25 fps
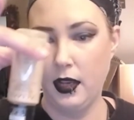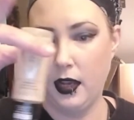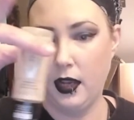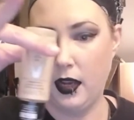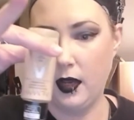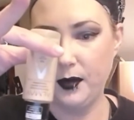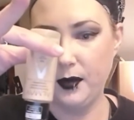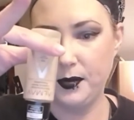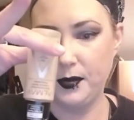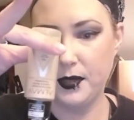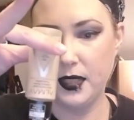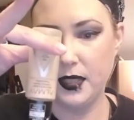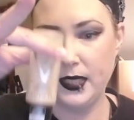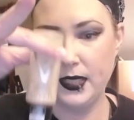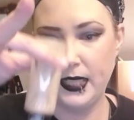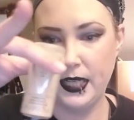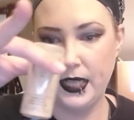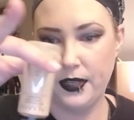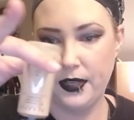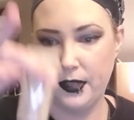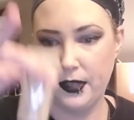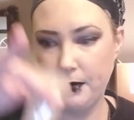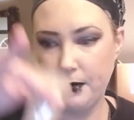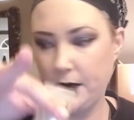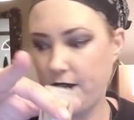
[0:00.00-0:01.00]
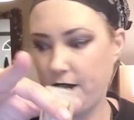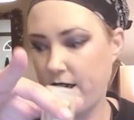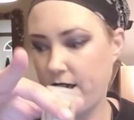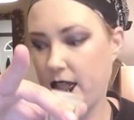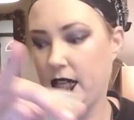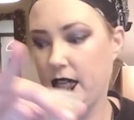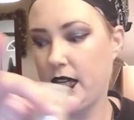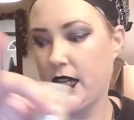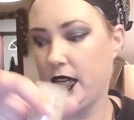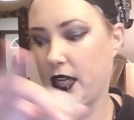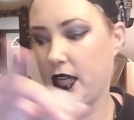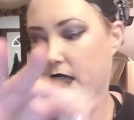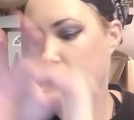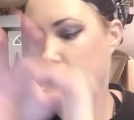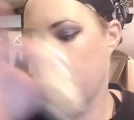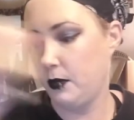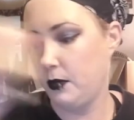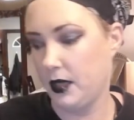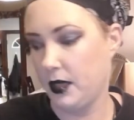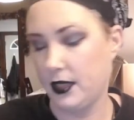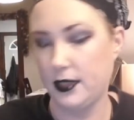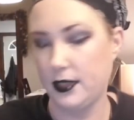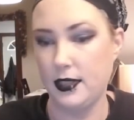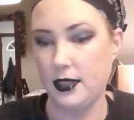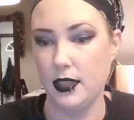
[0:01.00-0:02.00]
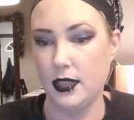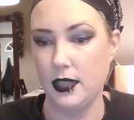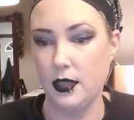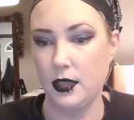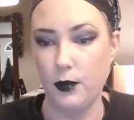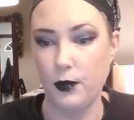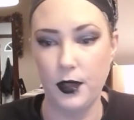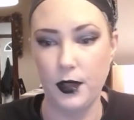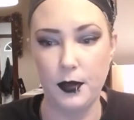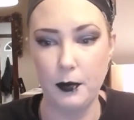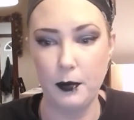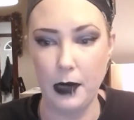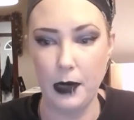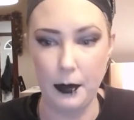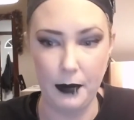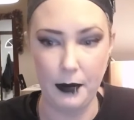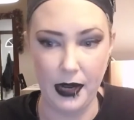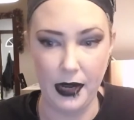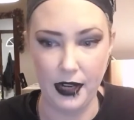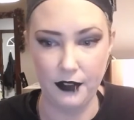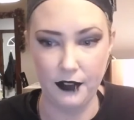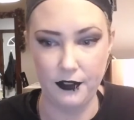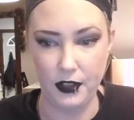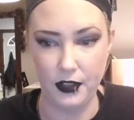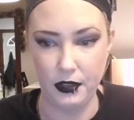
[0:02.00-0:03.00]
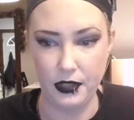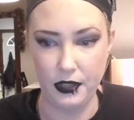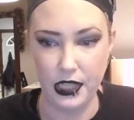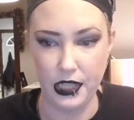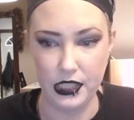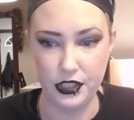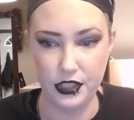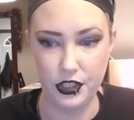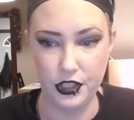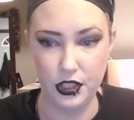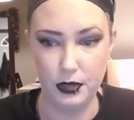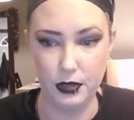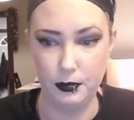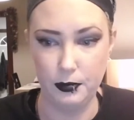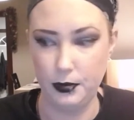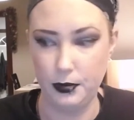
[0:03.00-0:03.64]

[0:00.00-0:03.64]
upside down on my vanity to mix in with my matte foundation.